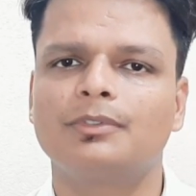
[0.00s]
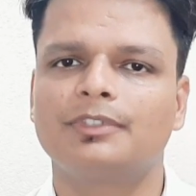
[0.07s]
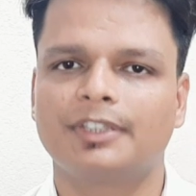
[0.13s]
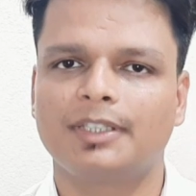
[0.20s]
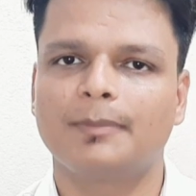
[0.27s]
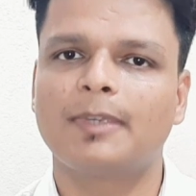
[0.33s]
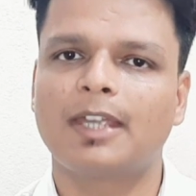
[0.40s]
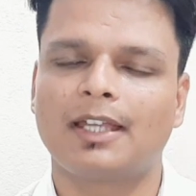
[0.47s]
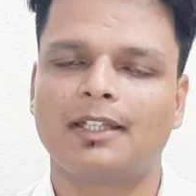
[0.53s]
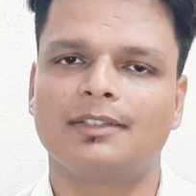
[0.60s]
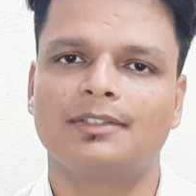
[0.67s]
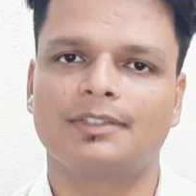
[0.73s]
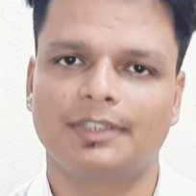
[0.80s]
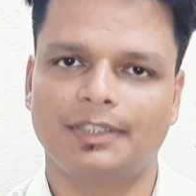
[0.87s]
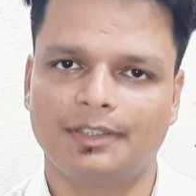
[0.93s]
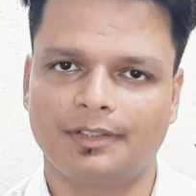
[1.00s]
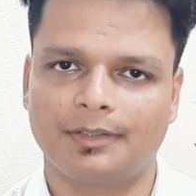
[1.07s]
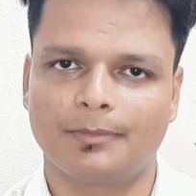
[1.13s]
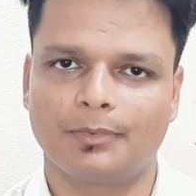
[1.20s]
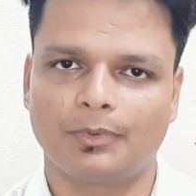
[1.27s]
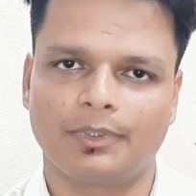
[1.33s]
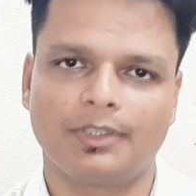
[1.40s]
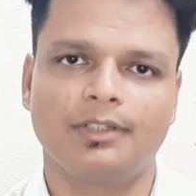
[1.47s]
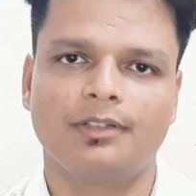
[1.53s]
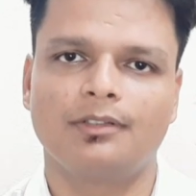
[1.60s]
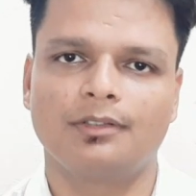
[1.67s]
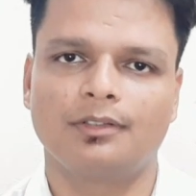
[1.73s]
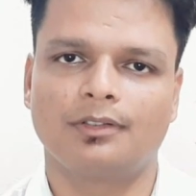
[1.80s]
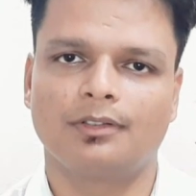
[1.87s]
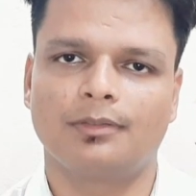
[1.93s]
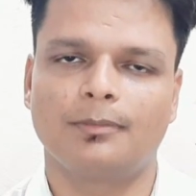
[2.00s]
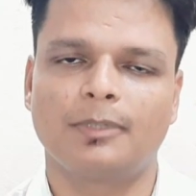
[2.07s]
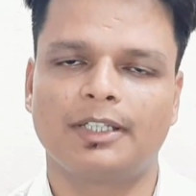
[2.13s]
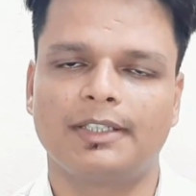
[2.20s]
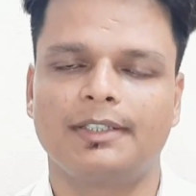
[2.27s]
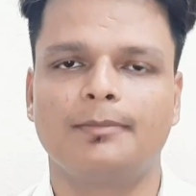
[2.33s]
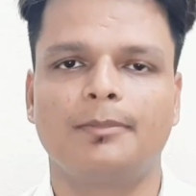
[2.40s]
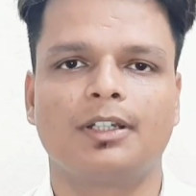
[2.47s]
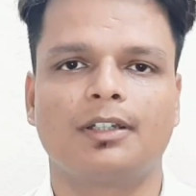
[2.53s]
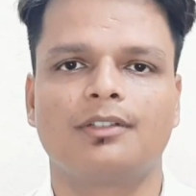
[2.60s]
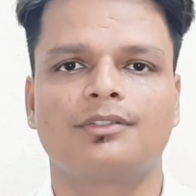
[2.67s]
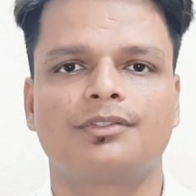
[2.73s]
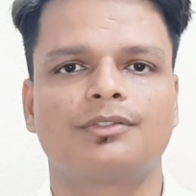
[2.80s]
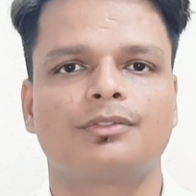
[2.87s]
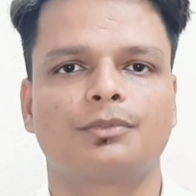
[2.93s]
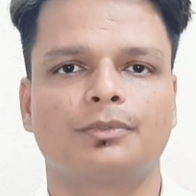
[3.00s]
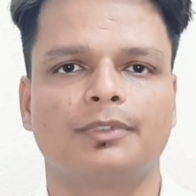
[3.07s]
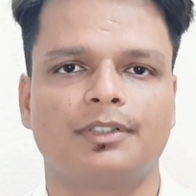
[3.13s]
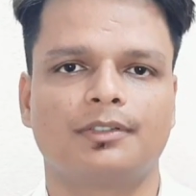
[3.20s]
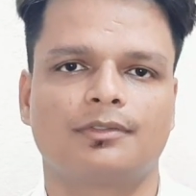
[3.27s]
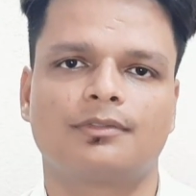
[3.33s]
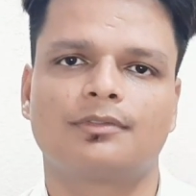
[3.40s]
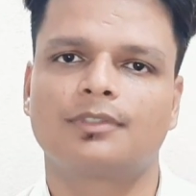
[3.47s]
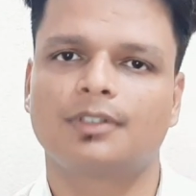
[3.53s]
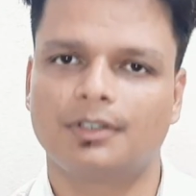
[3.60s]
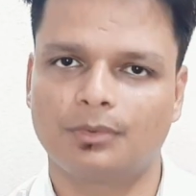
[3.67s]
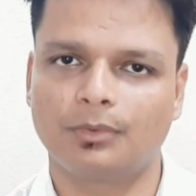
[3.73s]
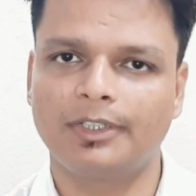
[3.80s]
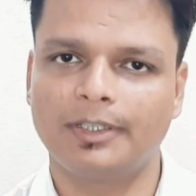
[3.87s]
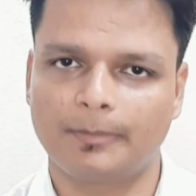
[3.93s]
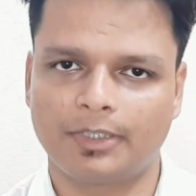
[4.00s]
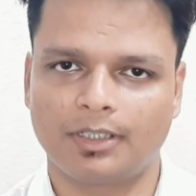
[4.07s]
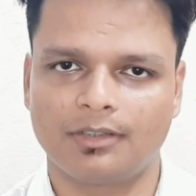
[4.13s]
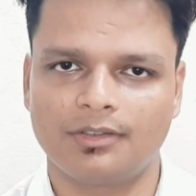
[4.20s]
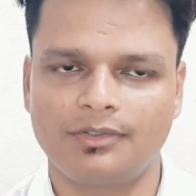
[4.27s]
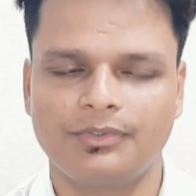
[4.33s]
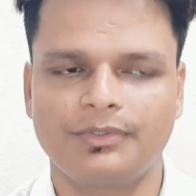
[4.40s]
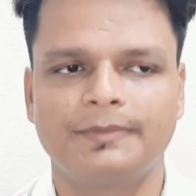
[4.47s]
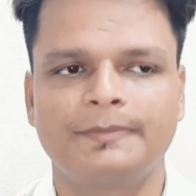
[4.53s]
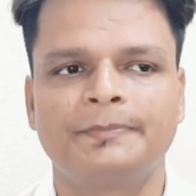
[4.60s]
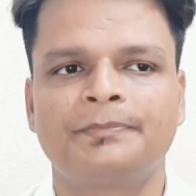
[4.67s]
same as the reported by the branch to its controlling branch.